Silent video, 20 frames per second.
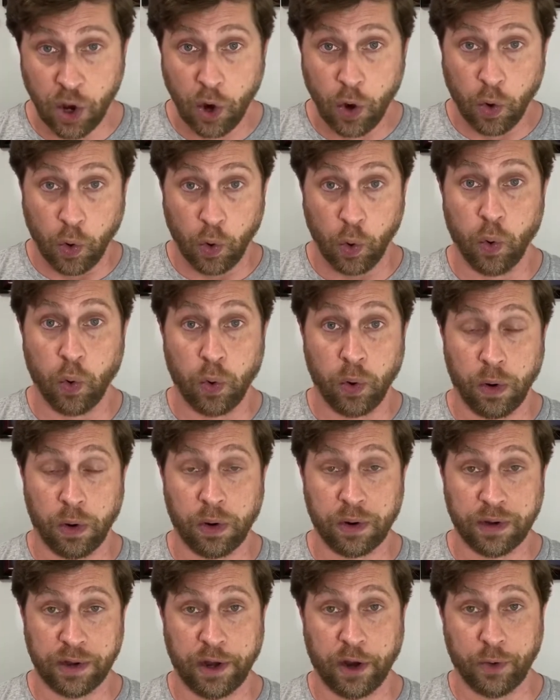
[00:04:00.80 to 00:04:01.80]
or,
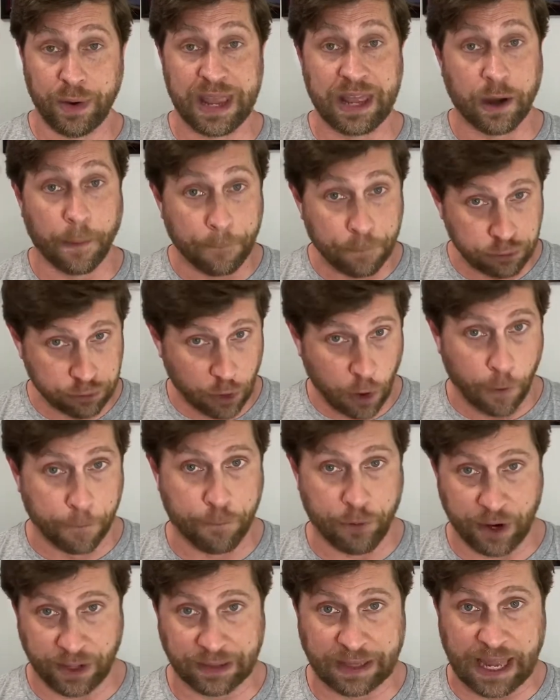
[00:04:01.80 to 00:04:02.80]

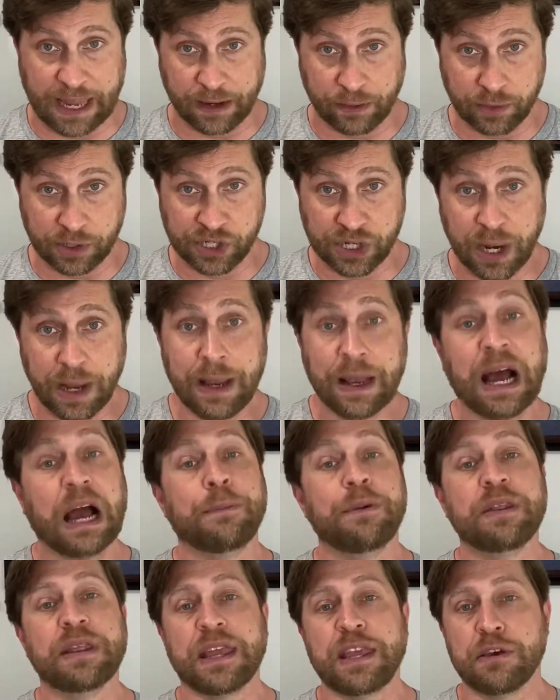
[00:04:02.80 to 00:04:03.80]
inappropriate language. I
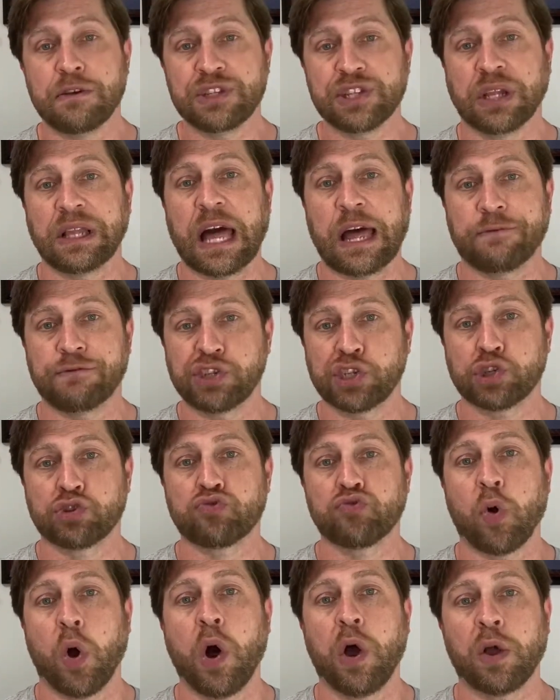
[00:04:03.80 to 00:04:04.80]
mean, they use a lot of
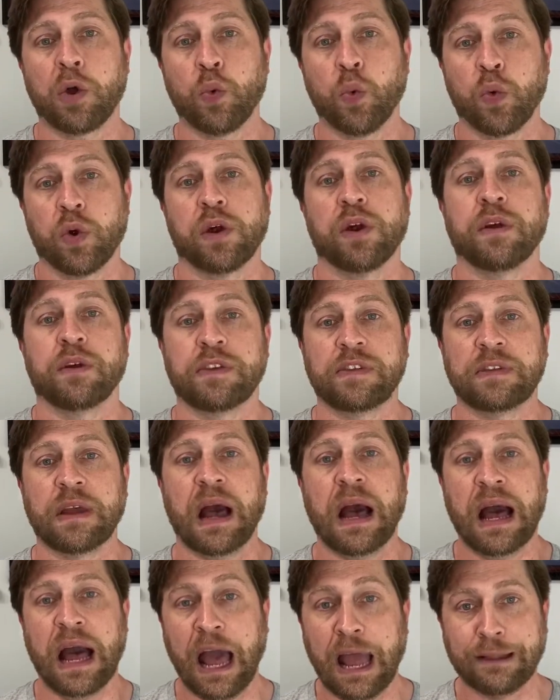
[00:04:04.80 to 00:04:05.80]
strong words to
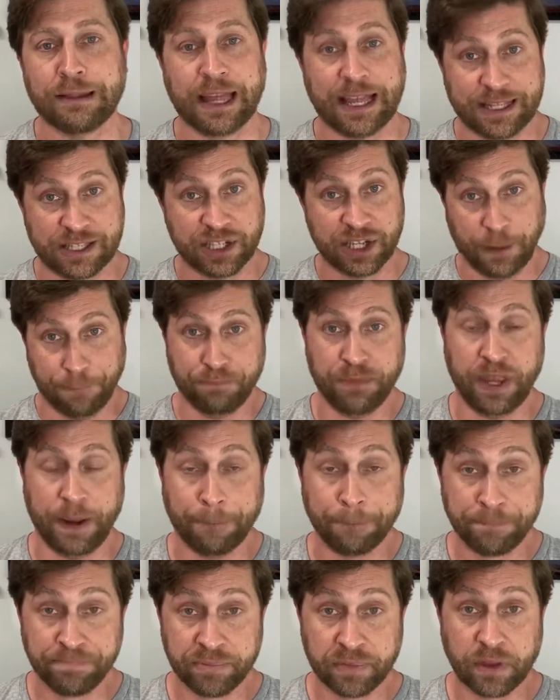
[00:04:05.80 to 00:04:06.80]
highlight something,
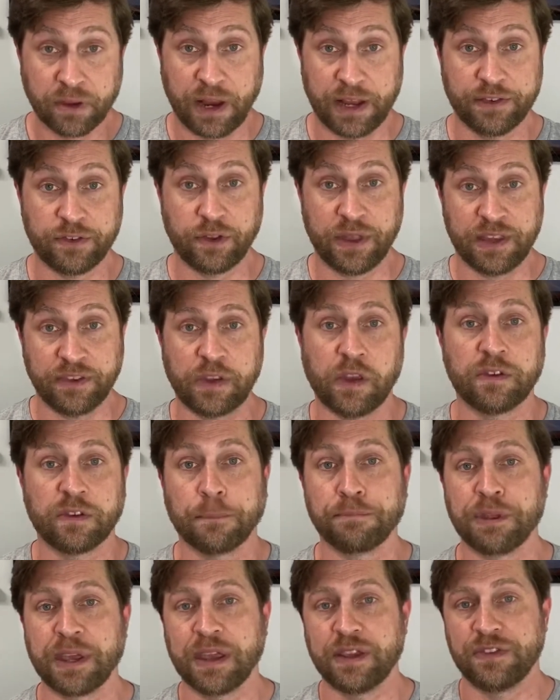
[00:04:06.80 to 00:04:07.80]
right? So they say
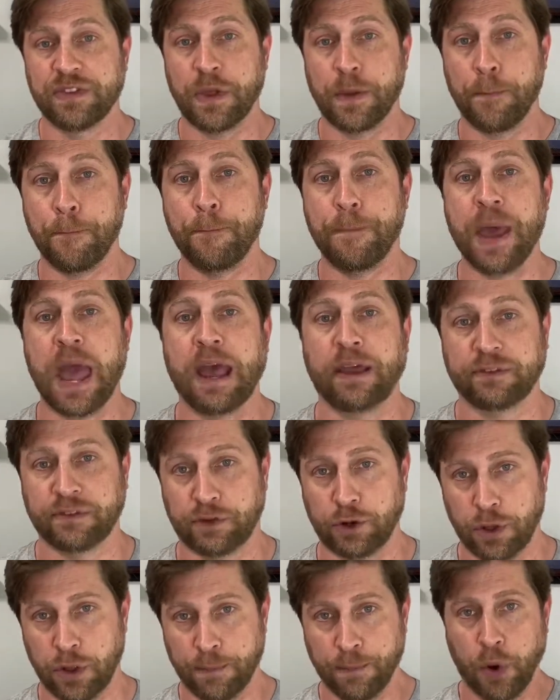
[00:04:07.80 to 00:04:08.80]
something is the best or
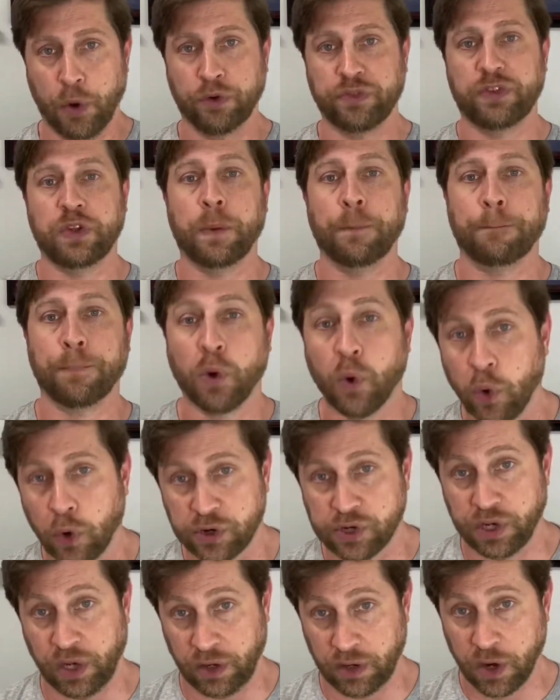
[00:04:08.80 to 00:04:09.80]
the most
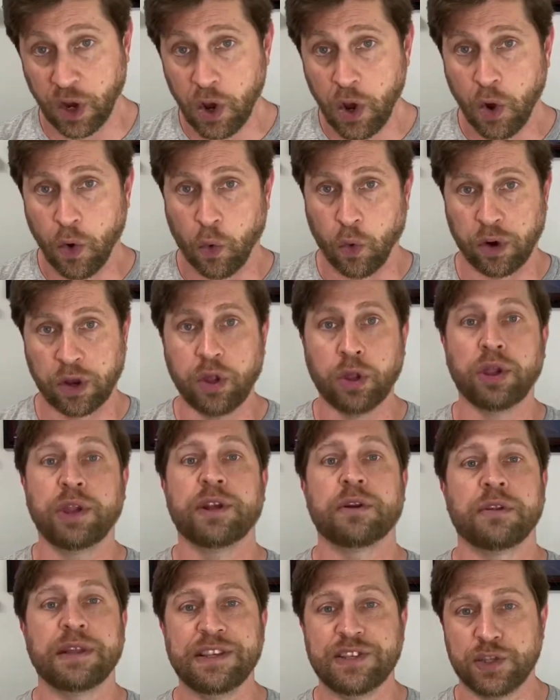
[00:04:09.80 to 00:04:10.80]
important or
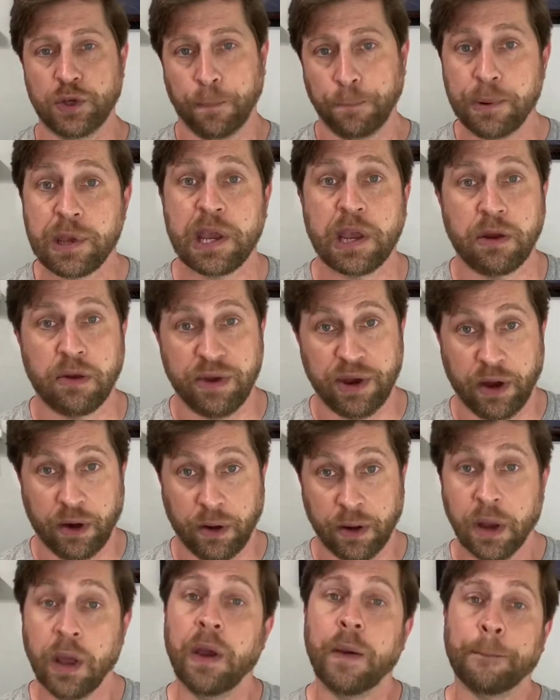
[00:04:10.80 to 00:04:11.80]
clearly superior,
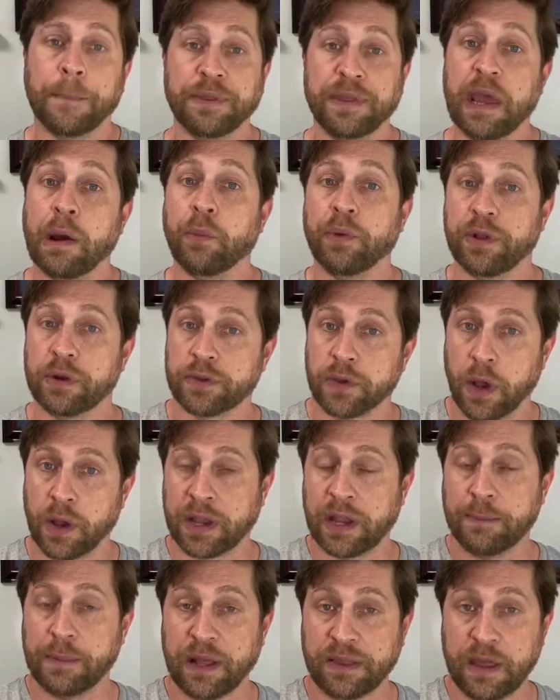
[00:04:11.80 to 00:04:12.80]
but then when they're talking
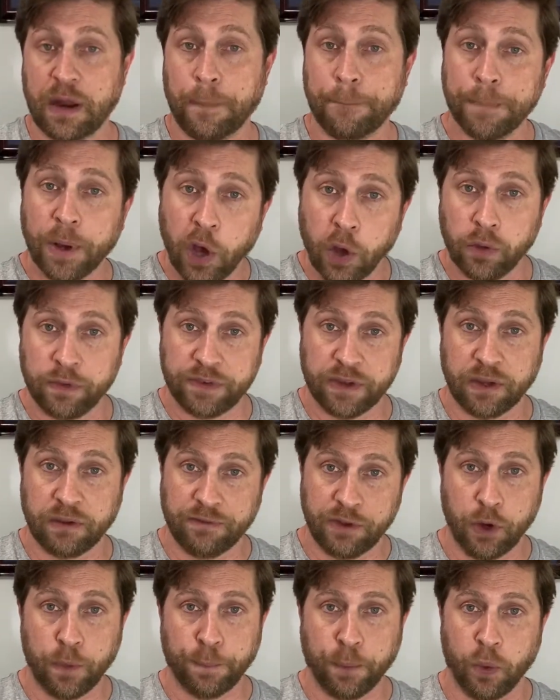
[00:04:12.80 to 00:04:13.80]
about that opposing
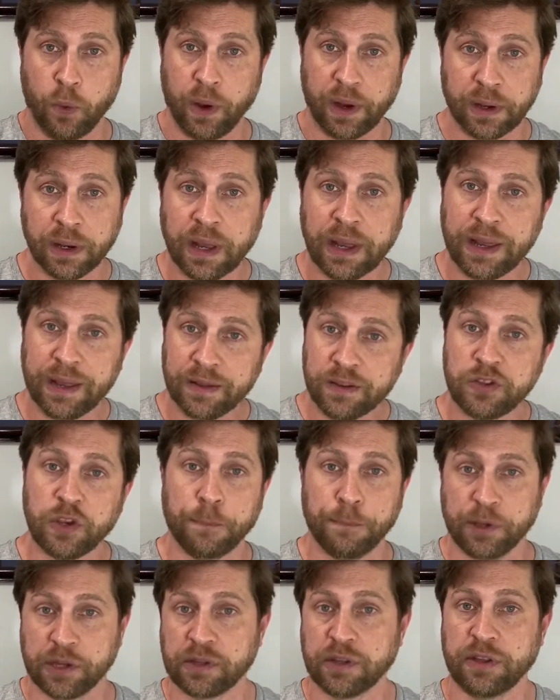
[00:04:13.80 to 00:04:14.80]
viewpoint,
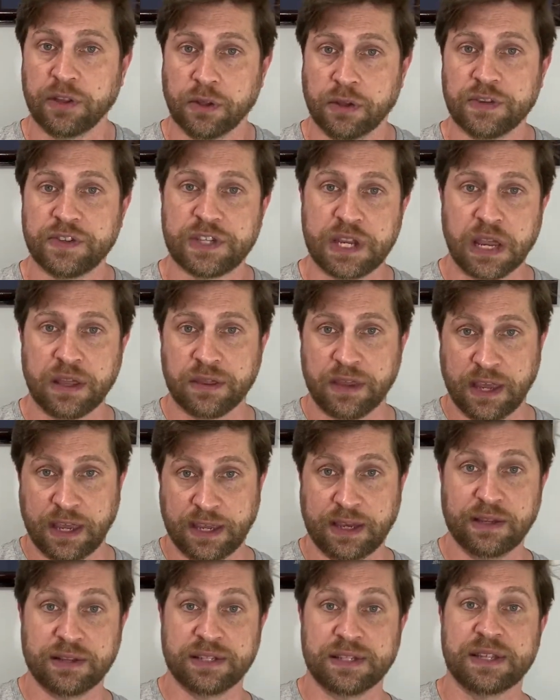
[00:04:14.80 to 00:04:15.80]
typically they'll say
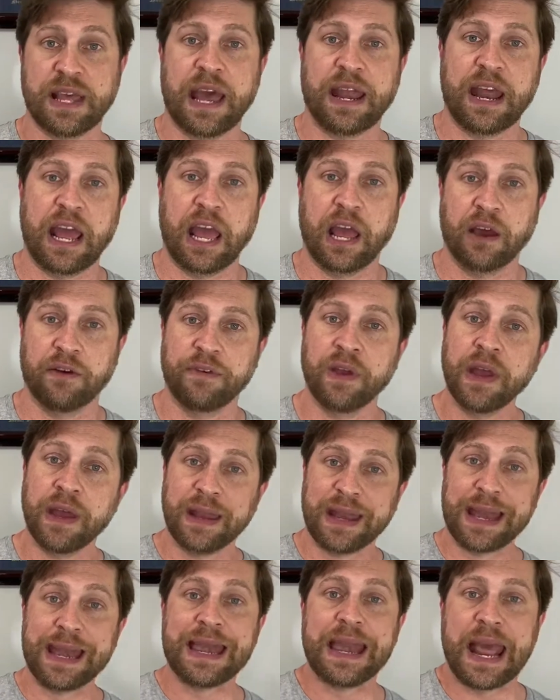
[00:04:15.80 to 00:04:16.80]
things that have
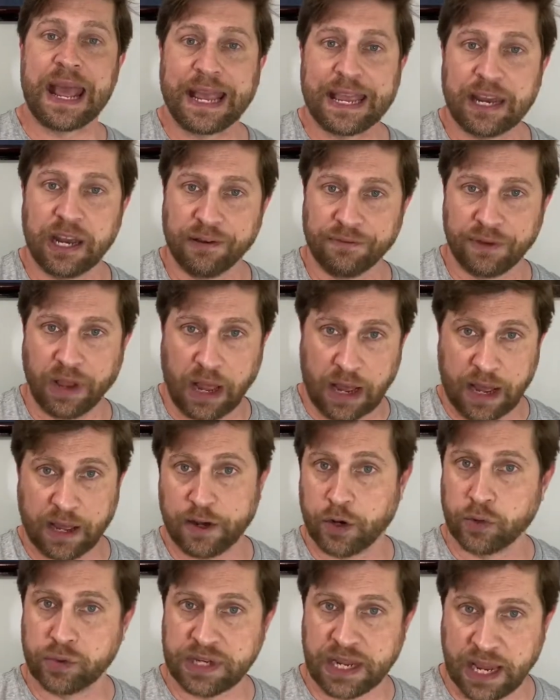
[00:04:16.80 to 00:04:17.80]
negative
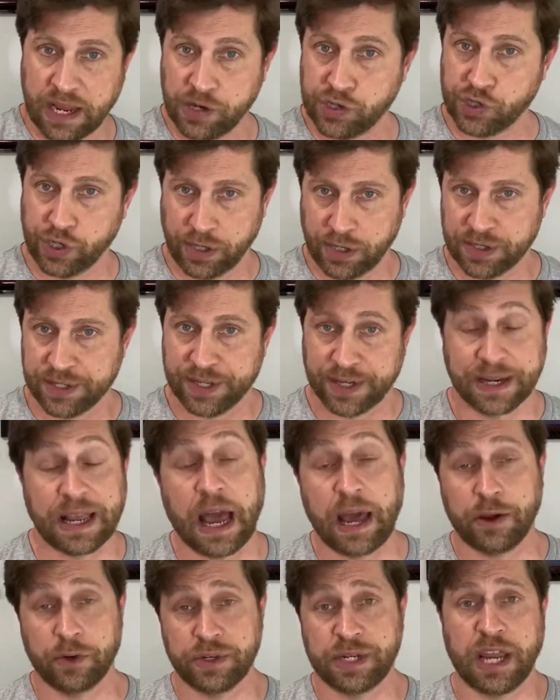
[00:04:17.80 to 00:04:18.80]
connotations. And
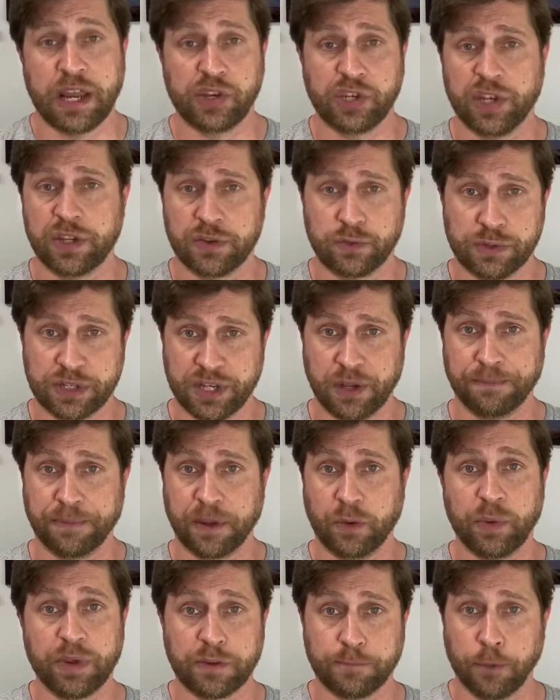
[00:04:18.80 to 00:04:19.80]
connotations were something
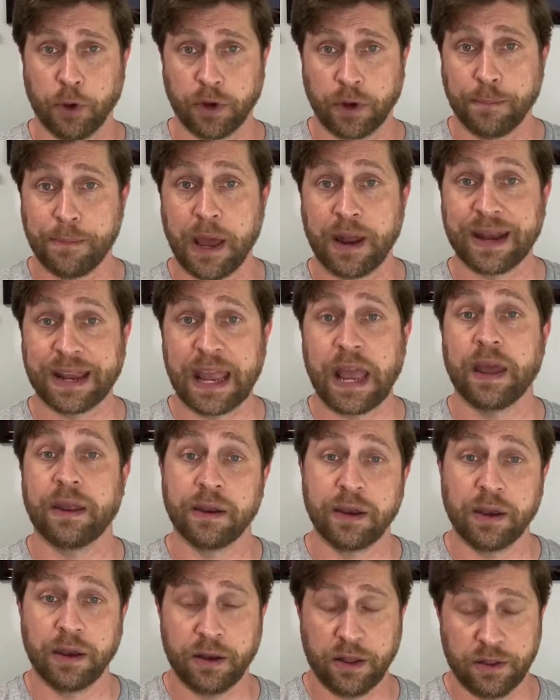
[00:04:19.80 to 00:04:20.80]
we spoke about again
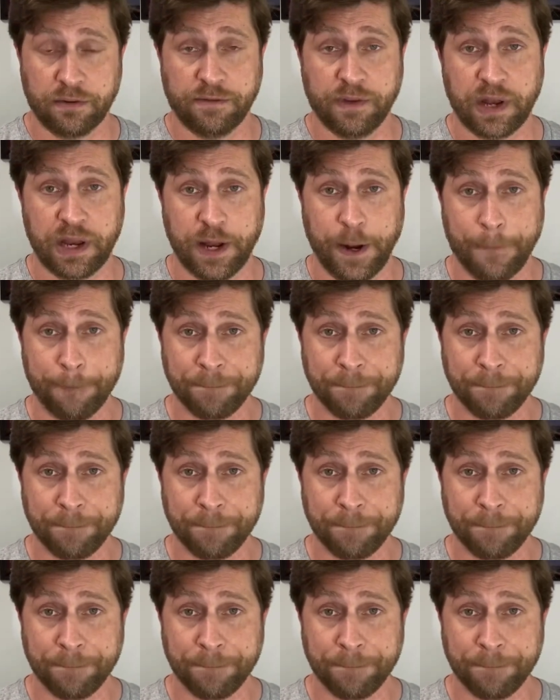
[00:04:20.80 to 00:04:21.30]
in another video.